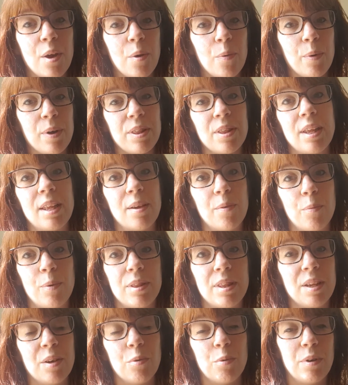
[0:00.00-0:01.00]

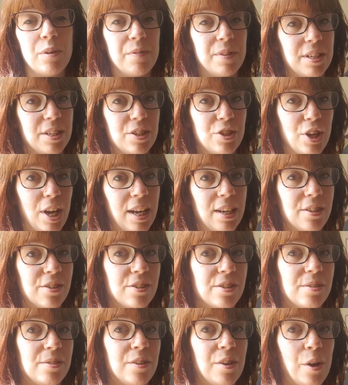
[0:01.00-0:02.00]
Within all of this
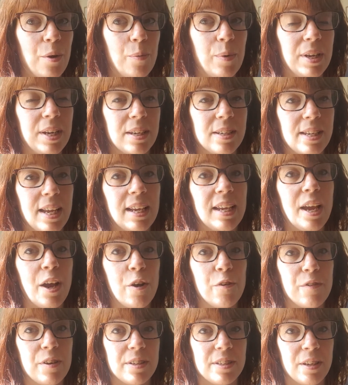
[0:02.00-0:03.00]
change, you know, we can take care
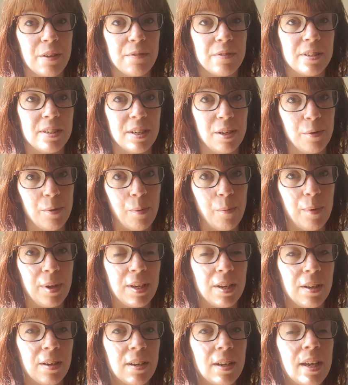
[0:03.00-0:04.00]
of ourselves still, and we
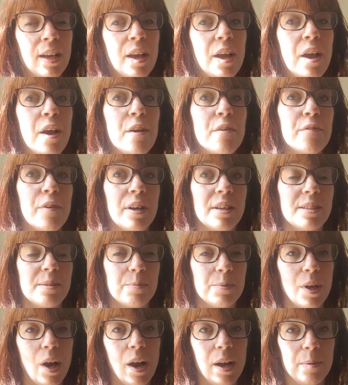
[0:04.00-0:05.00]
can find some
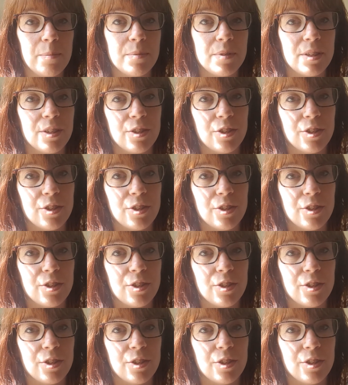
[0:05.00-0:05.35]
time to